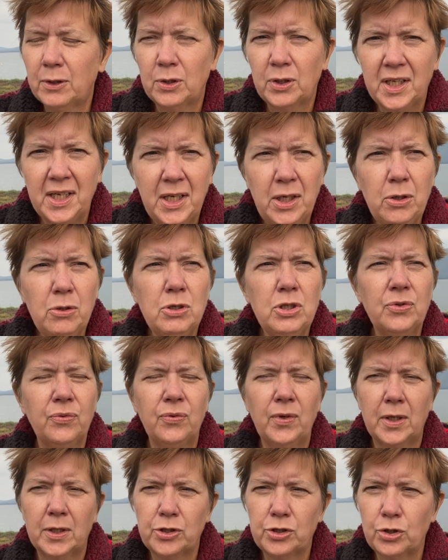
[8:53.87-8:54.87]
huge
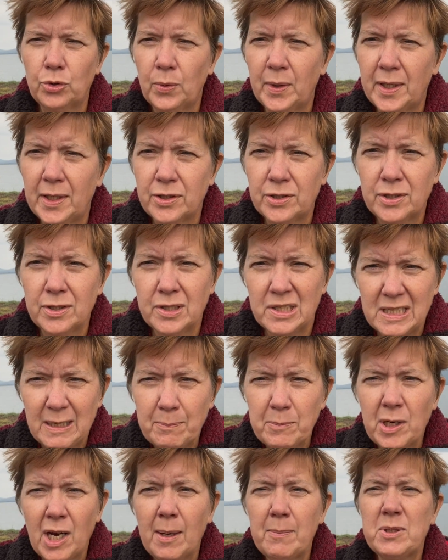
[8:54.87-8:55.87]
fluctuations,
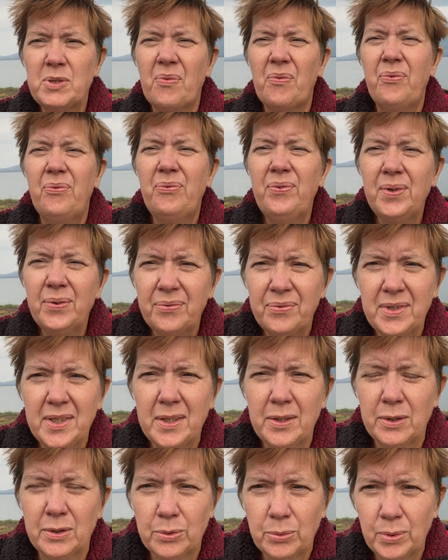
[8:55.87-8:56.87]
sometimes 50
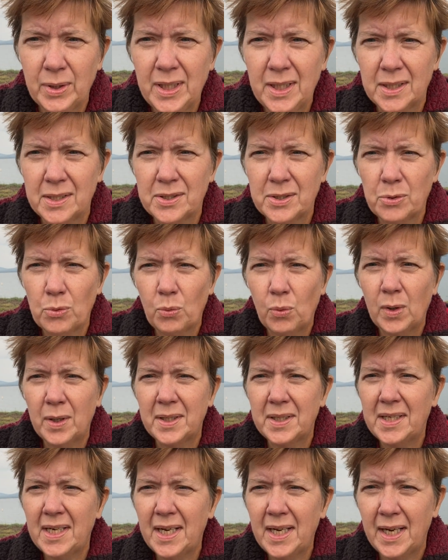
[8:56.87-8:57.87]
degrees in
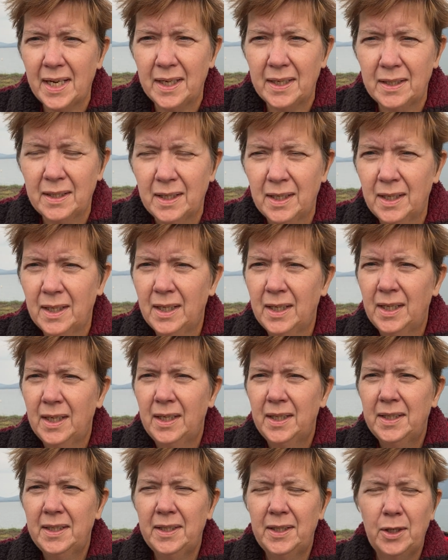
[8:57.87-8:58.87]
one day,
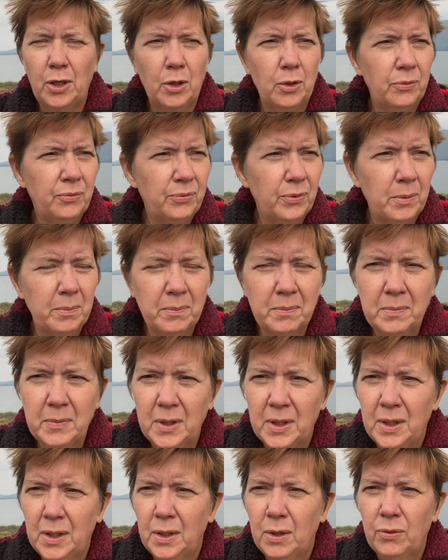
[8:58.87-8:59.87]
from
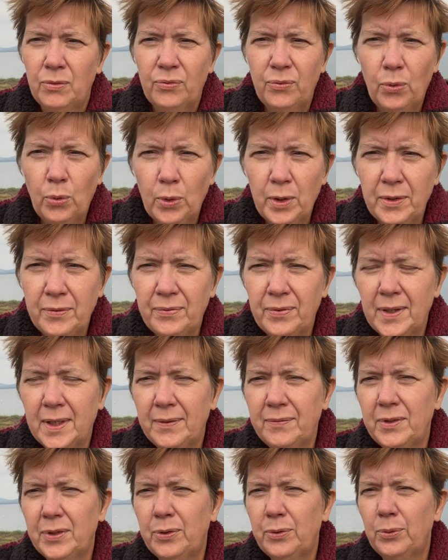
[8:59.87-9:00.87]

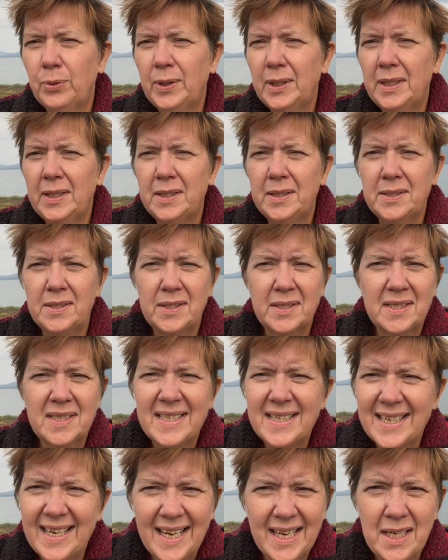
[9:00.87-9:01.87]
45 degrees to
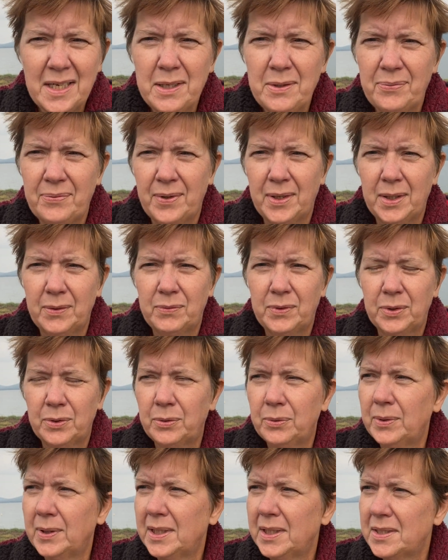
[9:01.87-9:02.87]
95
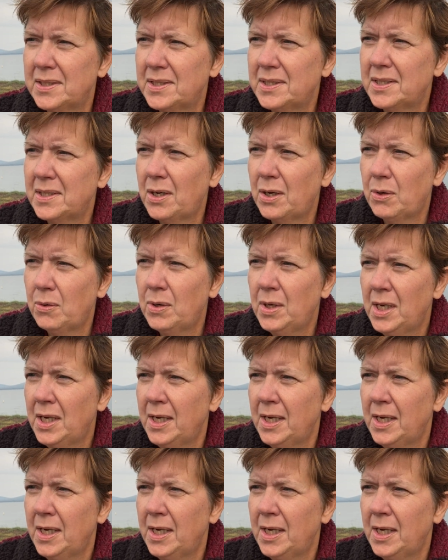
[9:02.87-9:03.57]
degrees. So